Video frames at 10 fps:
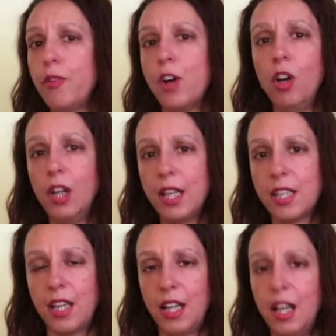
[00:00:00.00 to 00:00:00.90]
oily
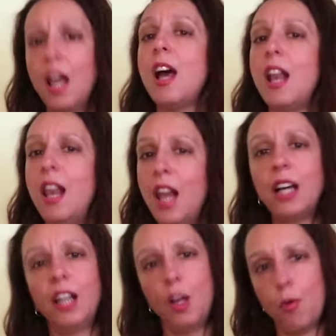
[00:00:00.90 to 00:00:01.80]
skin likely
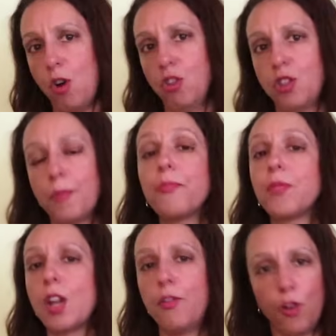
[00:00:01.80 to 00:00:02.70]
won't.
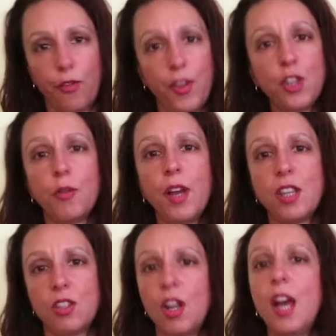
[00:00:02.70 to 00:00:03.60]
For this
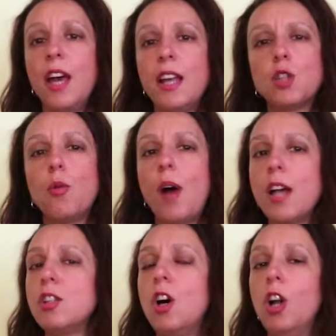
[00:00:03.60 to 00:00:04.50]
reason, it's wise to
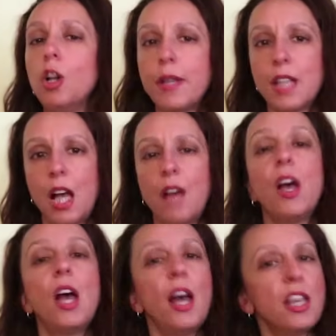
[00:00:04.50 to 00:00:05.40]
always have
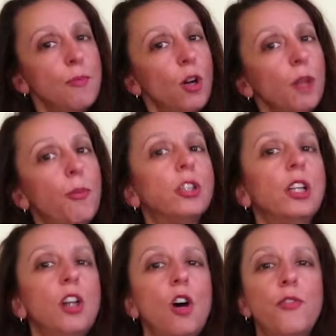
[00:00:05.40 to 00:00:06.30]
a small bottle
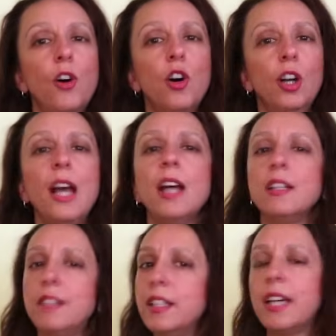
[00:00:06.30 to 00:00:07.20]
of oil
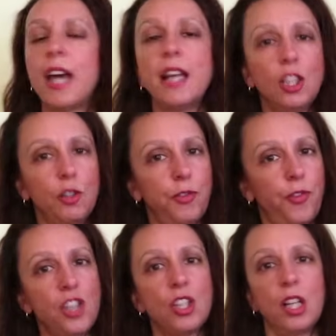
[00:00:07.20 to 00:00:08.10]
dedicated to
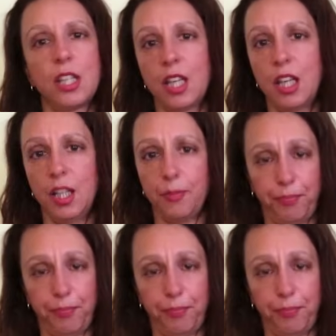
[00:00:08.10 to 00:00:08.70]
facial skin.